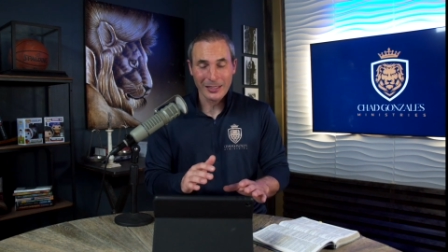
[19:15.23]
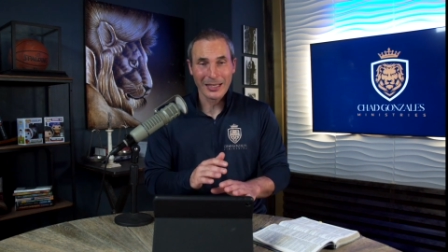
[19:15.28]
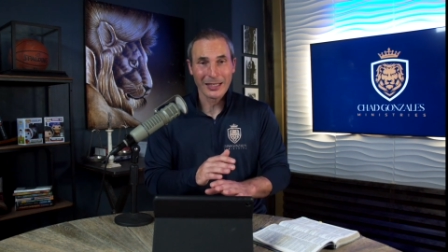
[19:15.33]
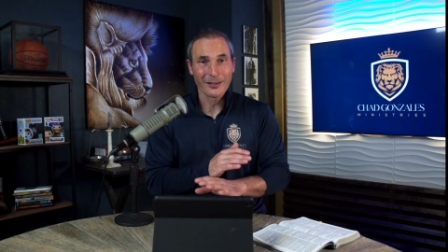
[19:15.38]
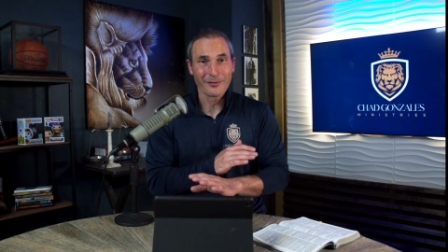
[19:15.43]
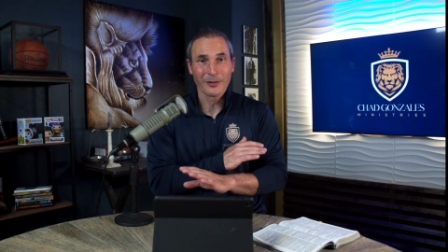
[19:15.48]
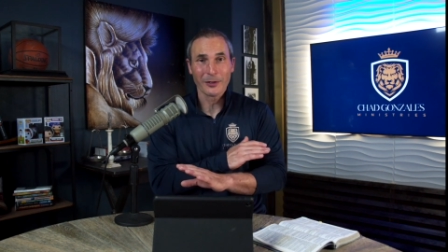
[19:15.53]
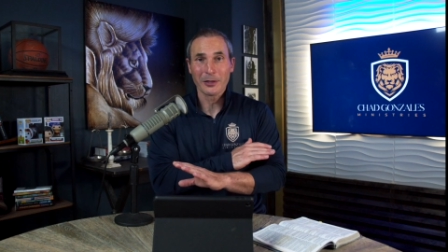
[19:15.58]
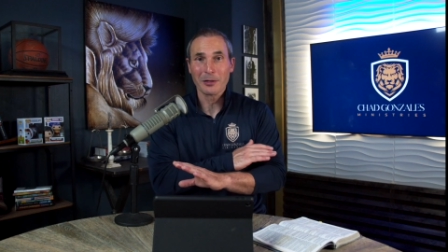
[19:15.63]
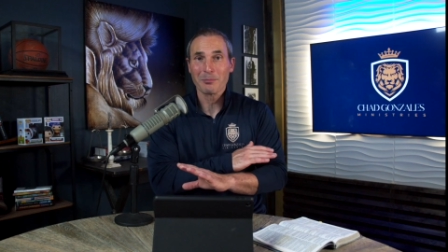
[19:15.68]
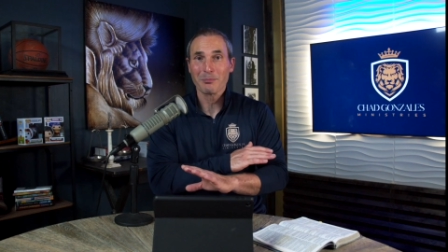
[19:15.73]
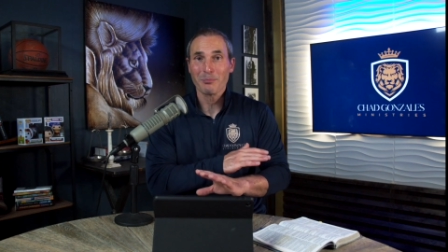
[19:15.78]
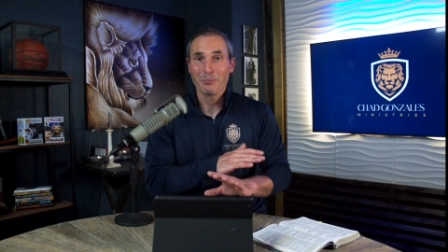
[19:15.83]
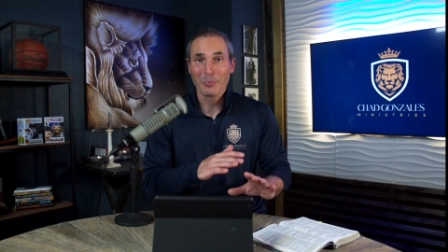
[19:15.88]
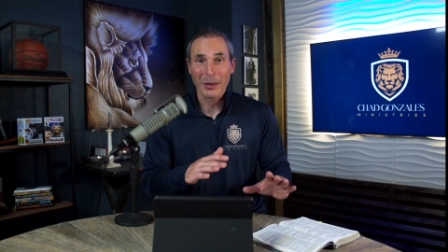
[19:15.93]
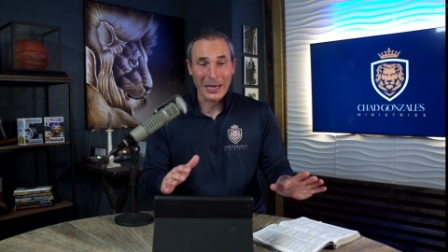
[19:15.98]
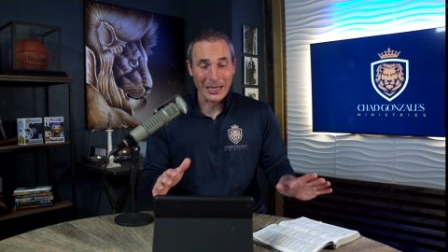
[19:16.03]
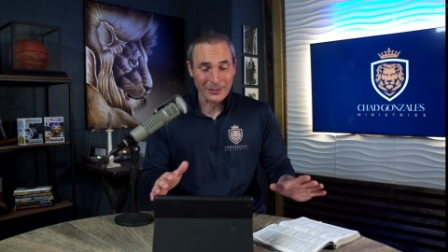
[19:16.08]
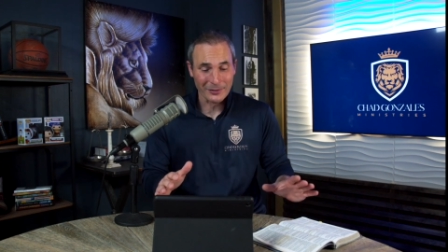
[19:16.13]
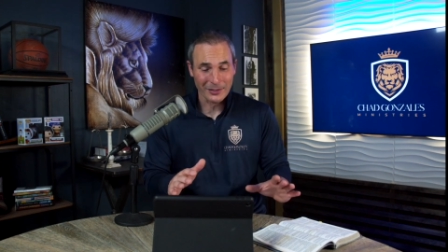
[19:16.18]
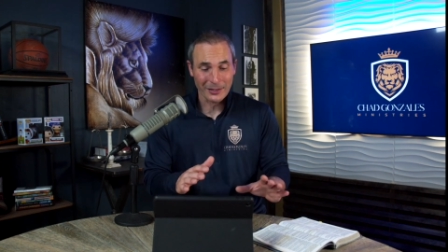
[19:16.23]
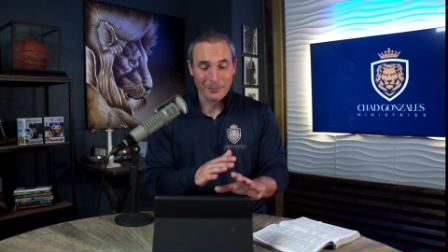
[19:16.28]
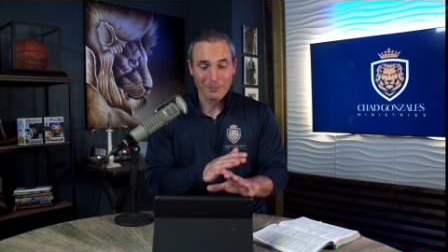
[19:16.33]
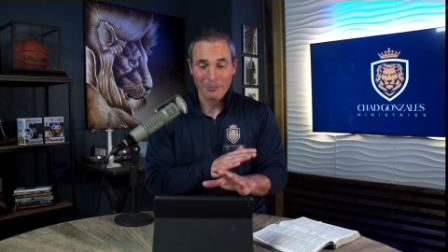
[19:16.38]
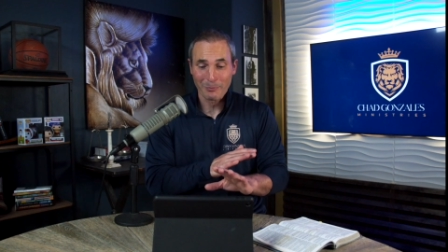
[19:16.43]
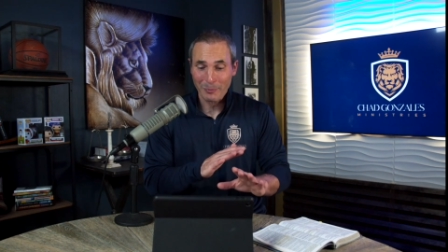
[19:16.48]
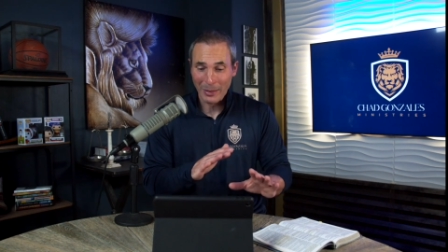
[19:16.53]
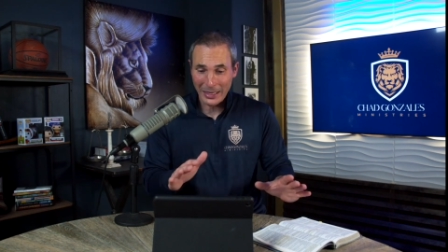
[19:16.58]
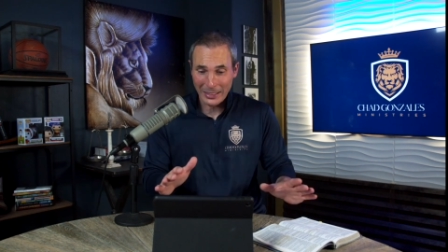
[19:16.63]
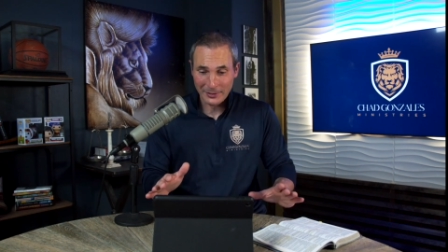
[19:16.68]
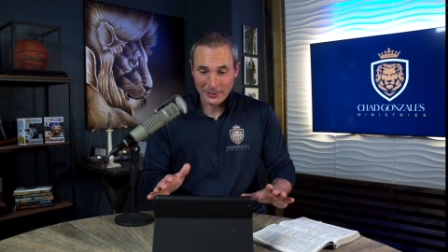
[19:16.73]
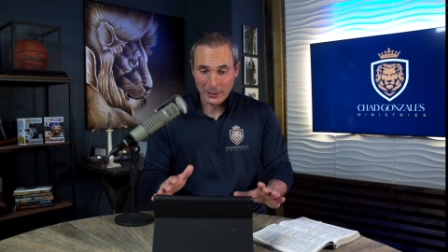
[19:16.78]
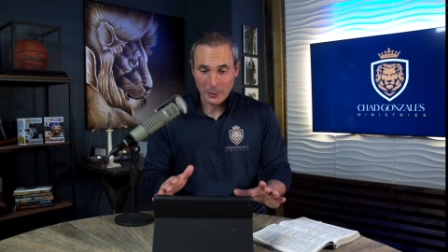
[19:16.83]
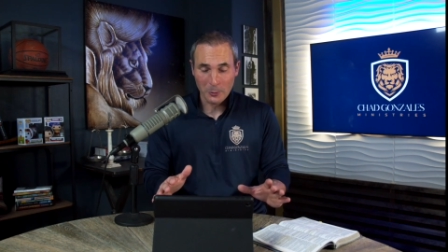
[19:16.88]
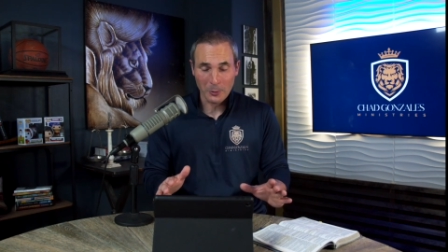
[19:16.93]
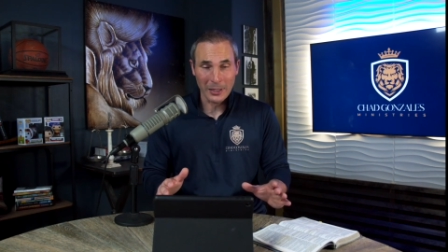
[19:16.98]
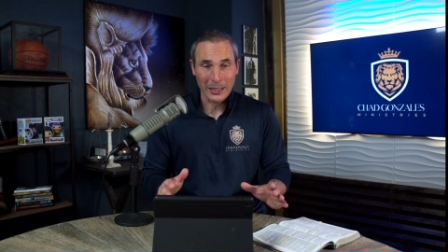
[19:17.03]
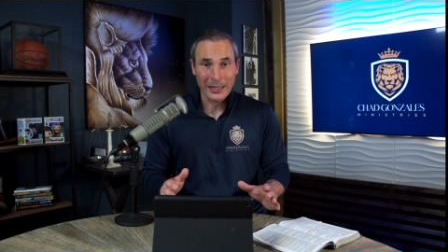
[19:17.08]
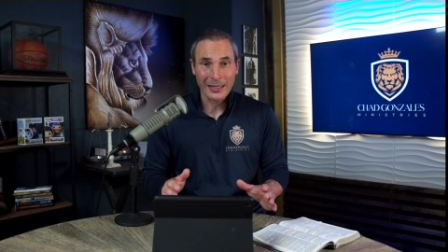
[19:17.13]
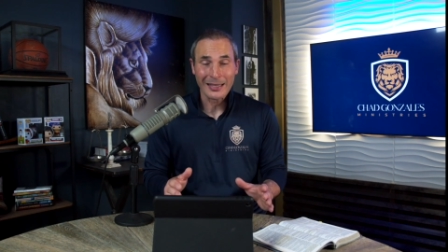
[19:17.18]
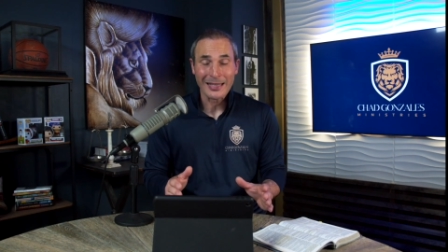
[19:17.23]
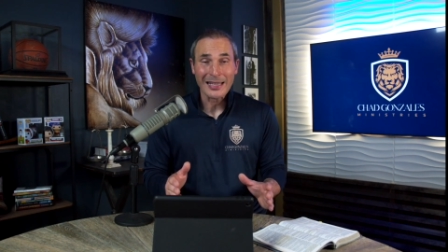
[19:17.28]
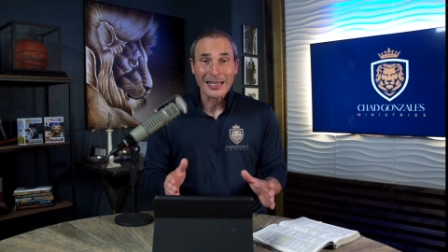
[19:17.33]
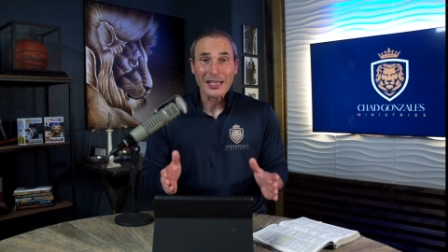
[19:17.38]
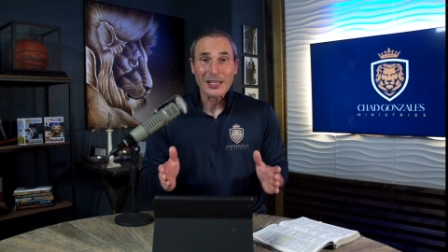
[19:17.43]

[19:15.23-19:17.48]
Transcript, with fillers: in a very basic, basic way,